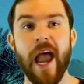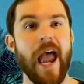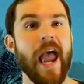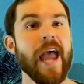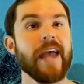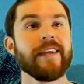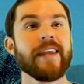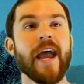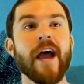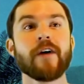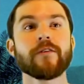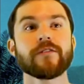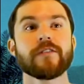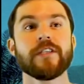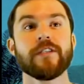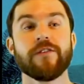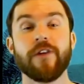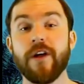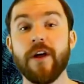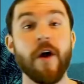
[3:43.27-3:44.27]
And now
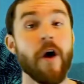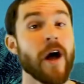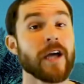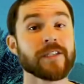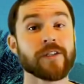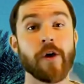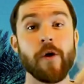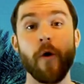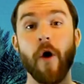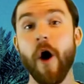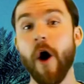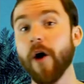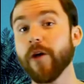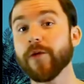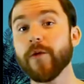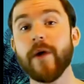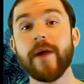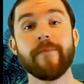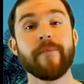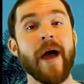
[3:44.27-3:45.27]
Theo has to go all
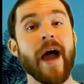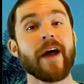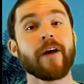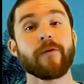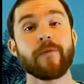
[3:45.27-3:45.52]
the way back